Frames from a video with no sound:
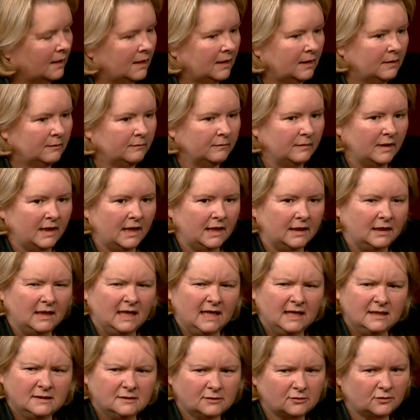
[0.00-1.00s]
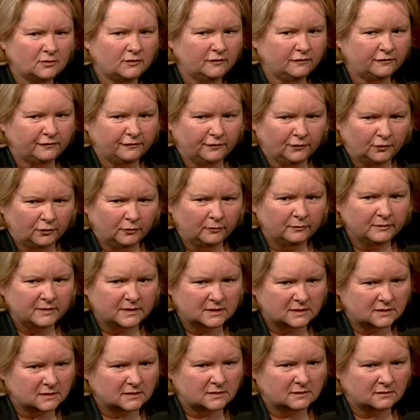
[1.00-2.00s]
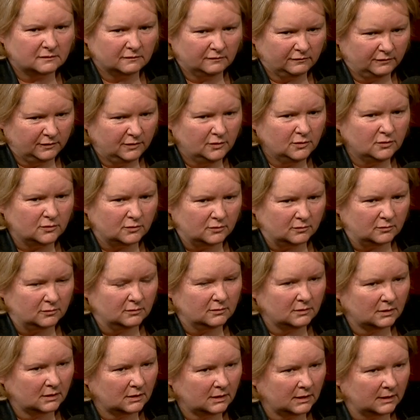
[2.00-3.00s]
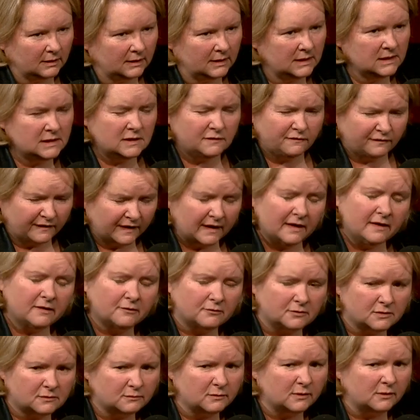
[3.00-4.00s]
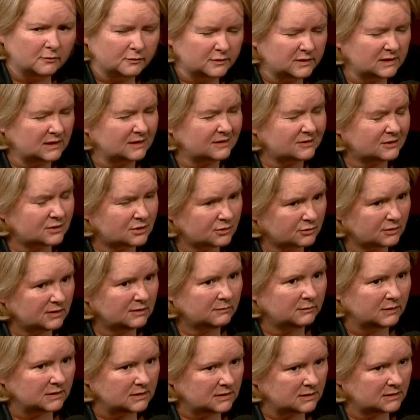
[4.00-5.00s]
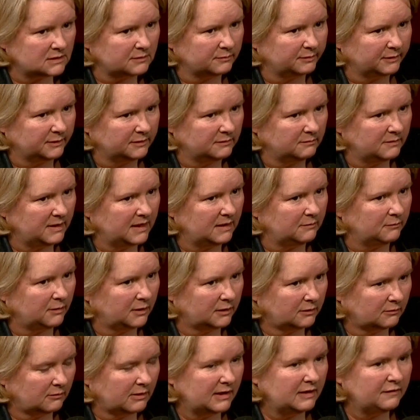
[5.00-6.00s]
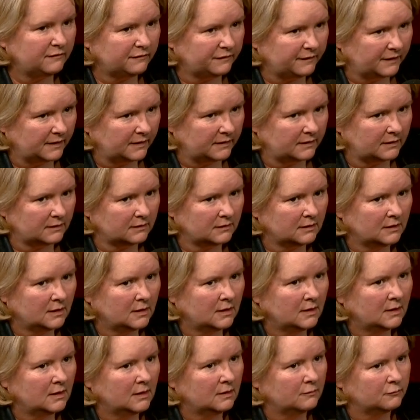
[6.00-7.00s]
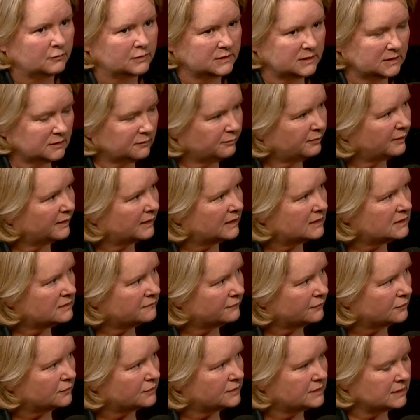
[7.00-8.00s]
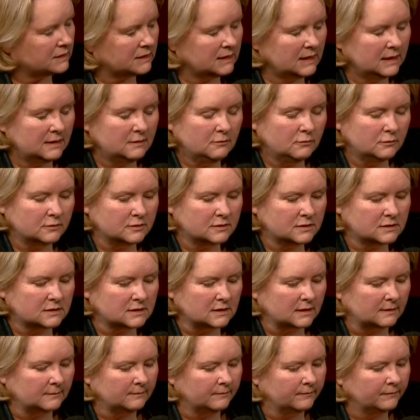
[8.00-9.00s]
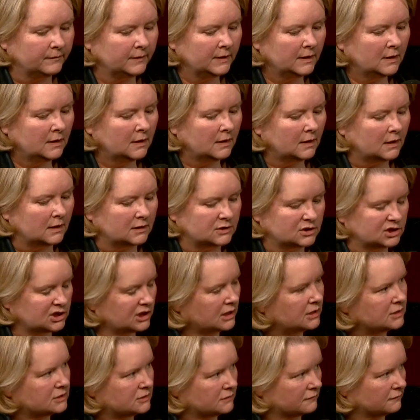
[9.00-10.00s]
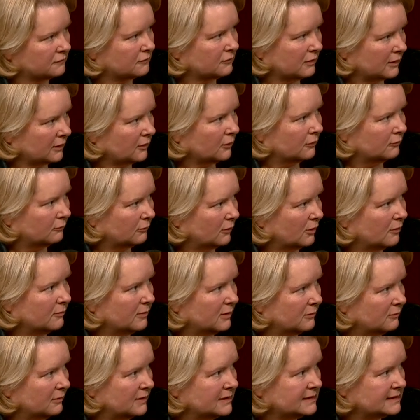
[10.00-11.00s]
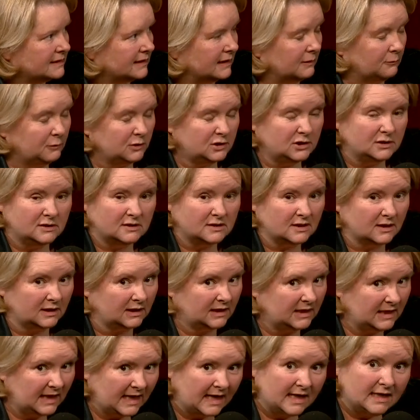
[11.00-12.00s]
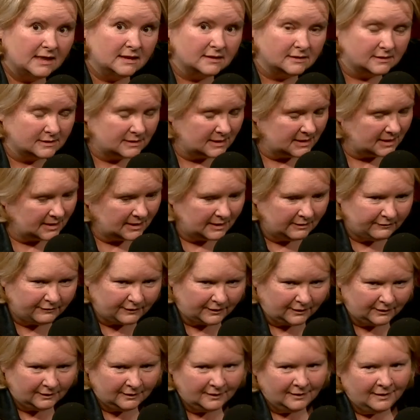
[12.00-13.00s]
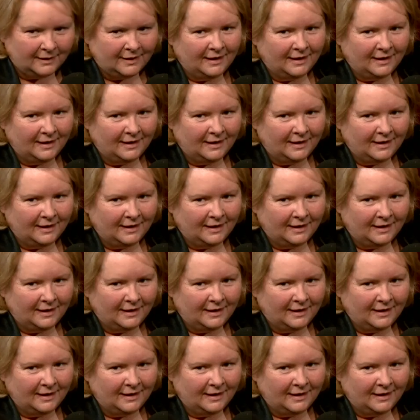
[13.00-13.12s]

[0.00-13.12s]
Um, and he sort of formed this view. Uh, his father, as well, was an extremely disciplined man. My grandfather was in the police force and he was um, a judge of Greco Roman wrestling, which is the gayest thing ever.